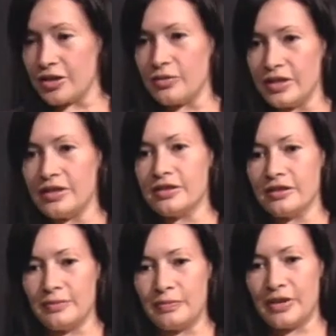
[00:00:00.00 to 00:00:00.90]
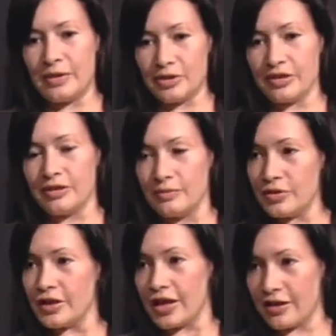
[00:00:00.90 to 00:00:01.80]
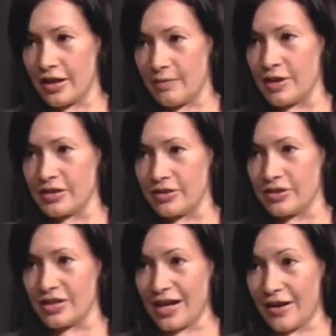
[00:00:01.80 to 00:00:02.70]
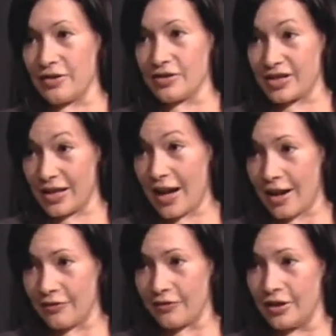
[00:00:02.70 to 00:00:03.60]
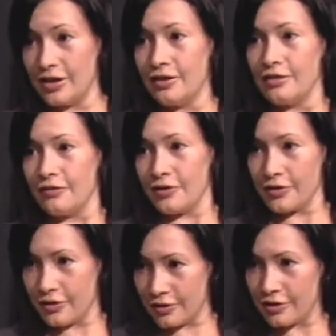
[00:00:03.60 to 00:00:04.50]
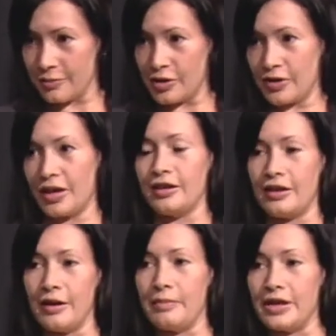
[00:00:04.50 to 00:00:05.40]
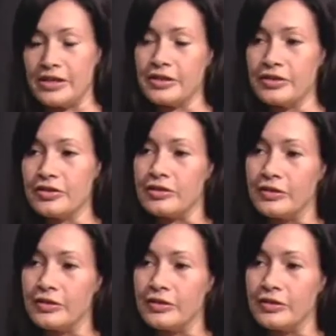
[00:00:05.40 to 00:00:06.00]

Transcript: and you need to be able to communicate that message and to have your staff further communicate that message.